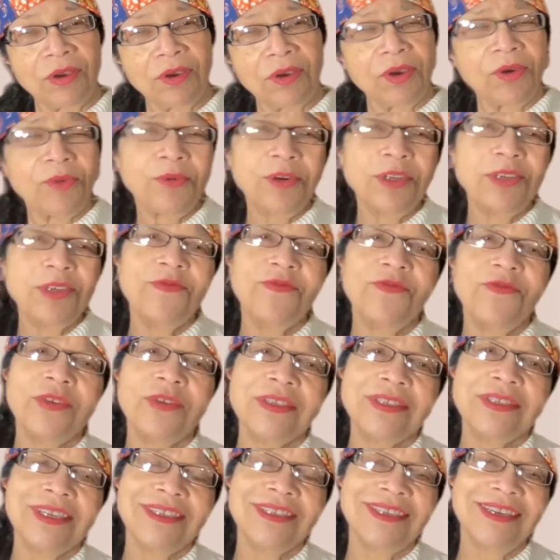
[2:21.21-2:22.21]
or when you
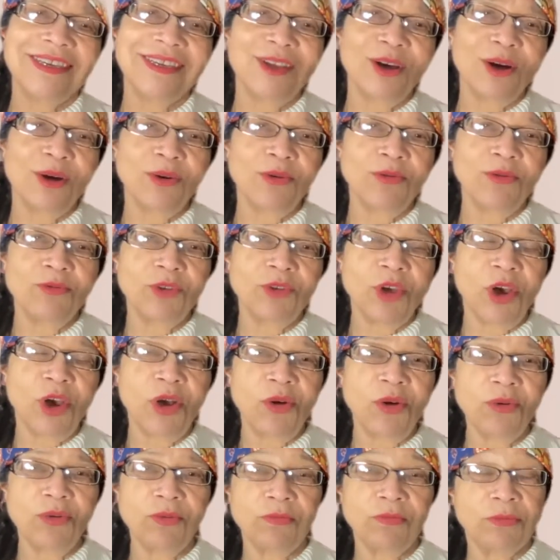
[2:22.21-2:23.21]
visited old
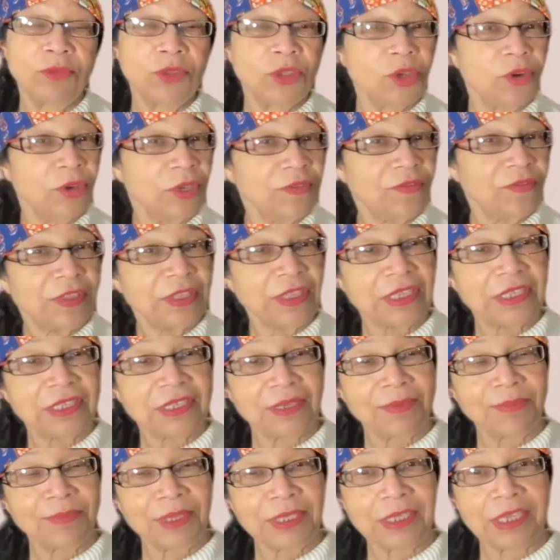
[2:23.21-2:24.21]
homes or even the
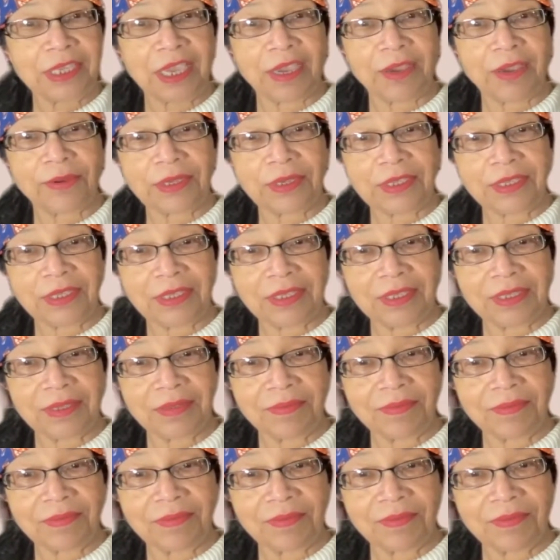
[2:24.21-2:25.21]
cemeteries?
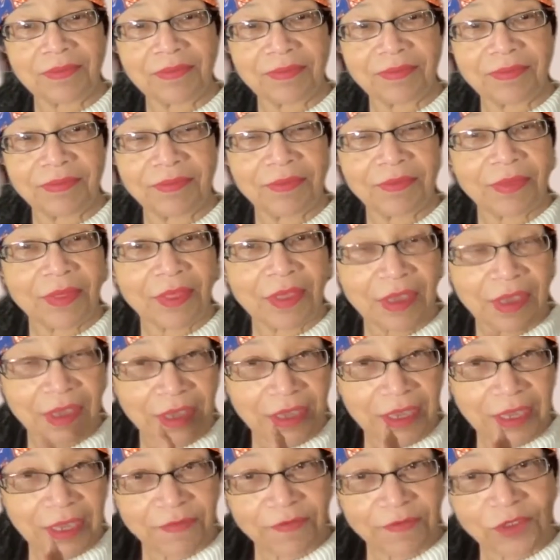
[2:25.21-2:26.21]

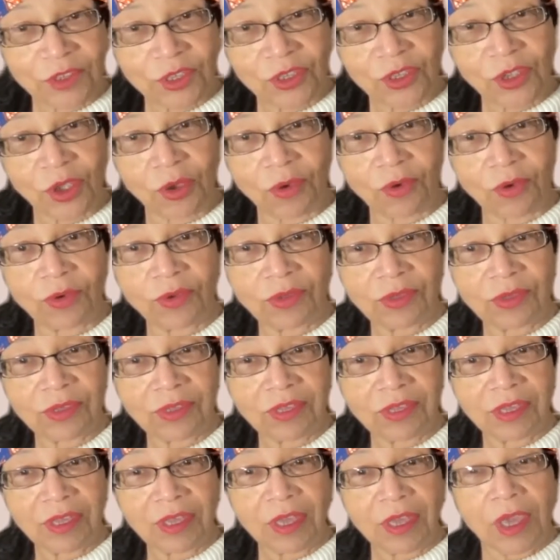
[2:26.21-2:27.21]
If so,
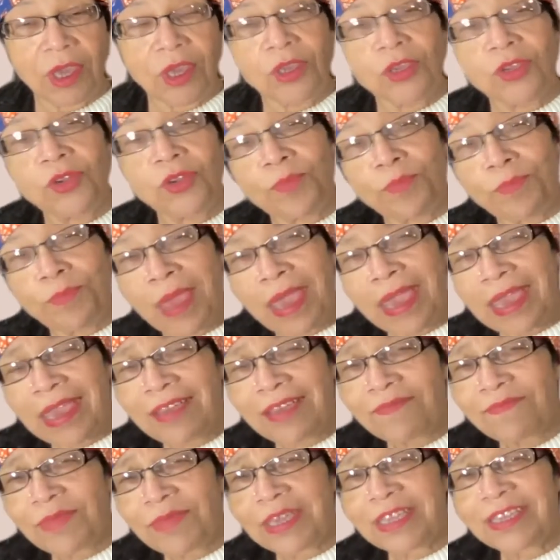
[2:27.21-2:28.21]
you may
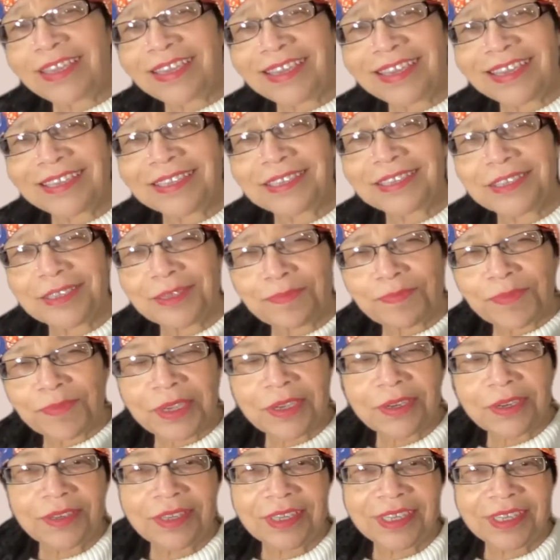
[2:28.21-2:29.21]
have been
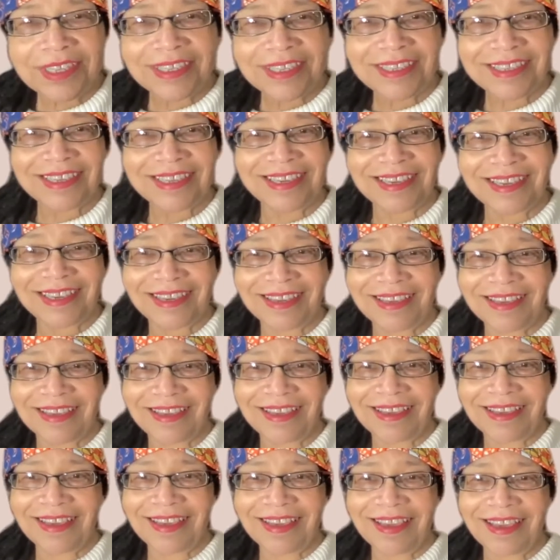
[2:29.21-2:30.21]
experiencing
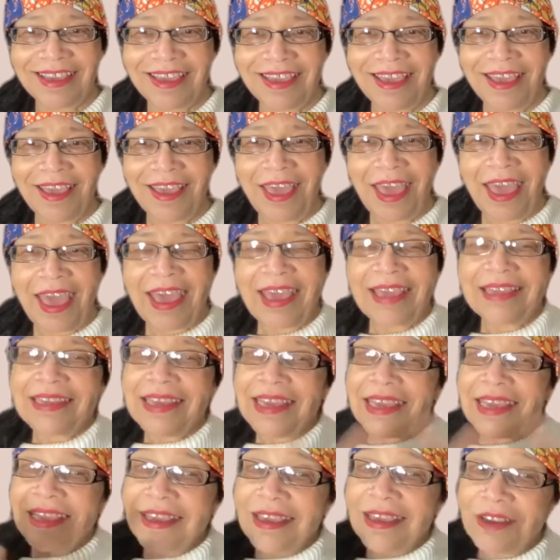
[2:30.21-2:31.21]
an
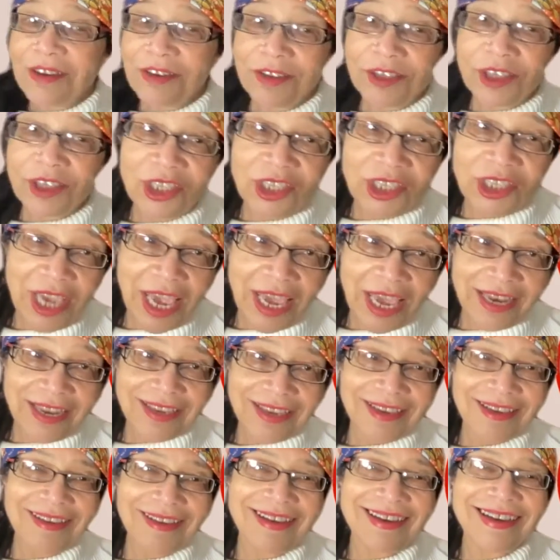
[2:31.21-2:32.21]

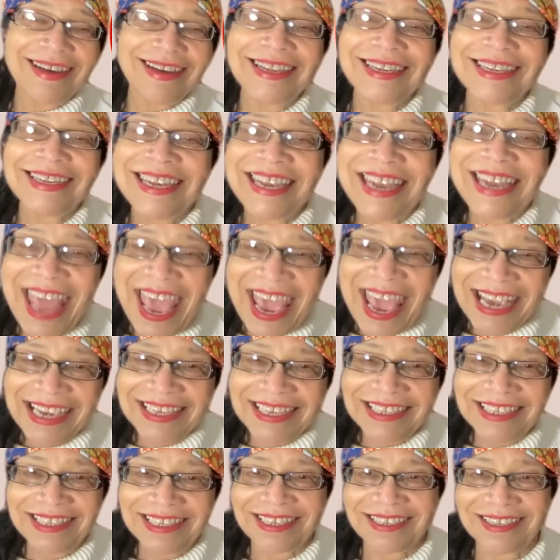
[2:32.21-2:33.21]
energetic
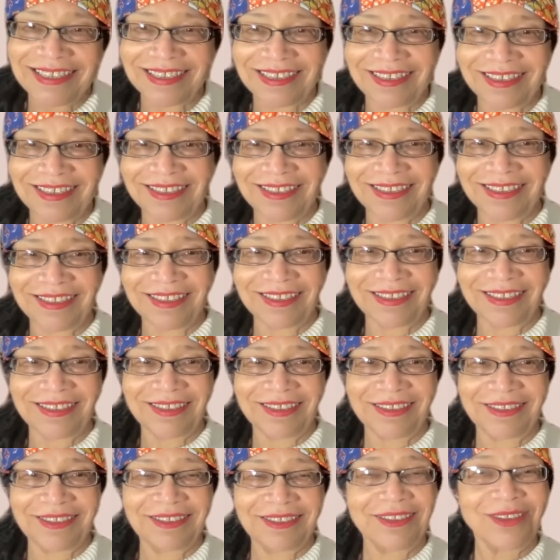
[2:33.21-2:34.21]
connection
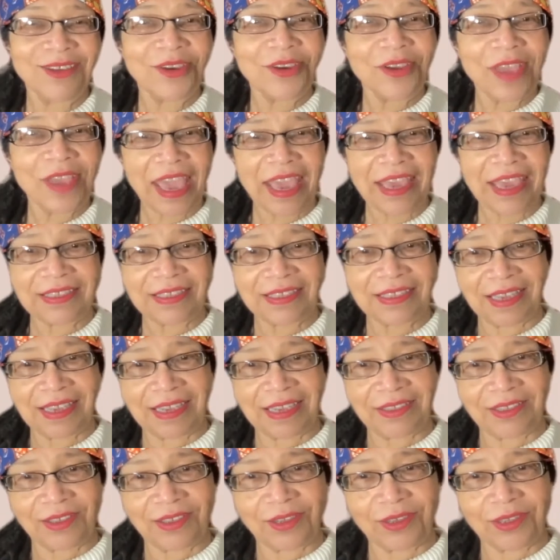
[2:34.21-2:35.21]
to your
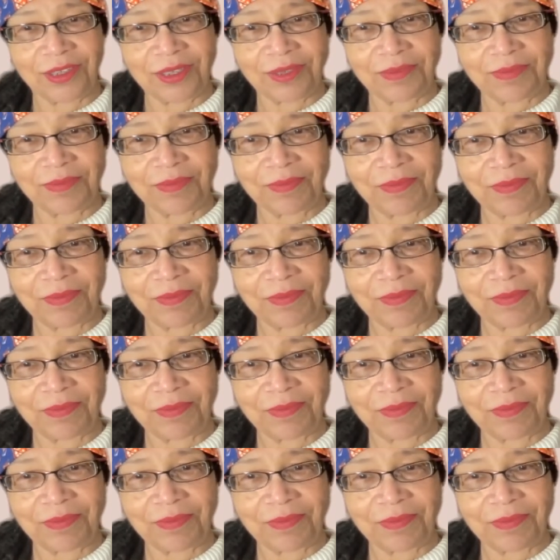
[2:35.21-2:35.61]
ancestors.